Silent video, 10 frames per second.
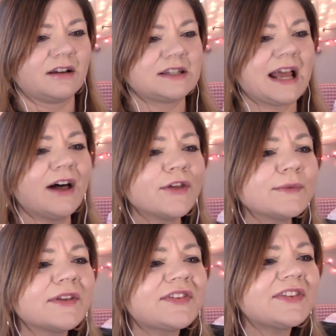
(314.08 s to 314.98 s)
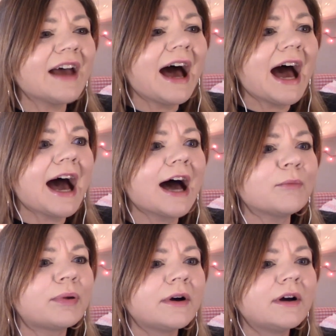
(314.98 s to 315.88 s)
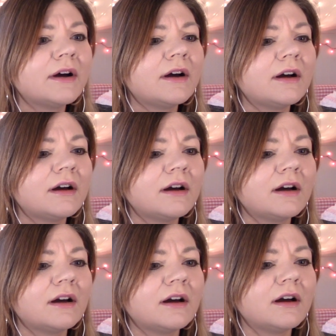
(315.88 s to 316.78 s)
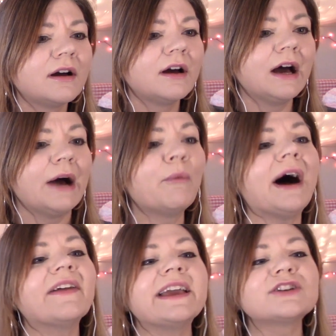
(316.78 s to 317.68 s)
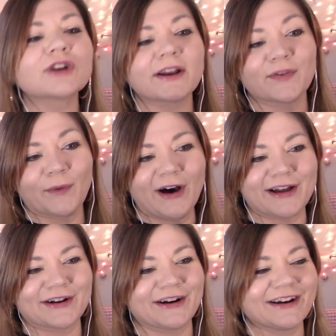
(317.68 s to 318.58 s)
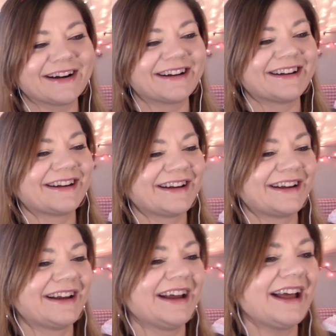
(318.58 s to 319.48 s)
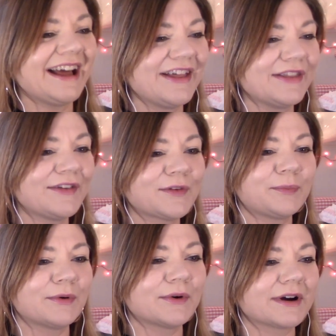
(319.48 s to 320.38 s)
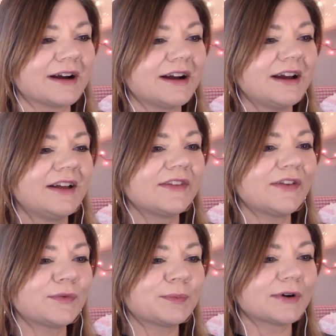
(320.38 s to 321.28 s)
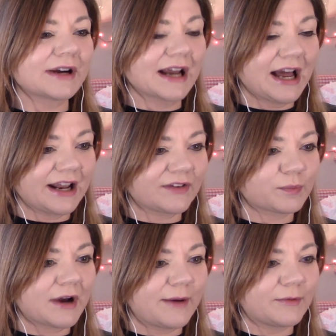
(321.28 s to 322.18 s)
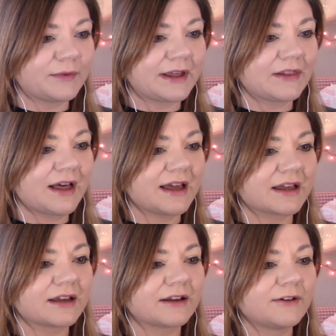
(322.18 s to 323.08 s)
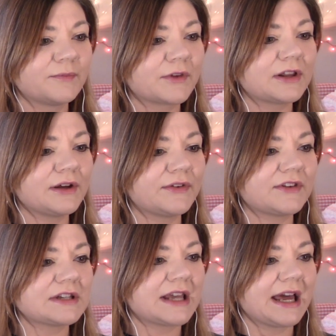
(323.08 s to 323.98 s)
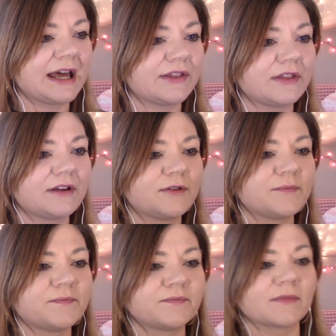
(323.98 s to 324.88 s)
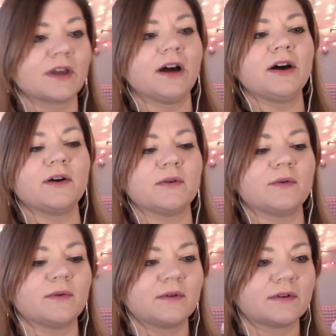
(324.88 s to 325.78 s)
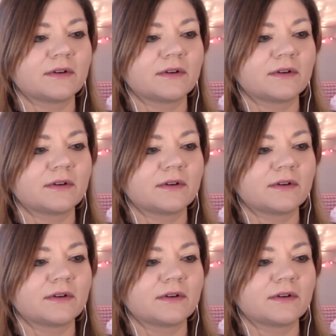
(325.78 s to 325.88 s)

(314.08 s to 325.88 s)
Tell them to stop! While he drinks water. And this poor, this poor guy is probably like close to death. Oh.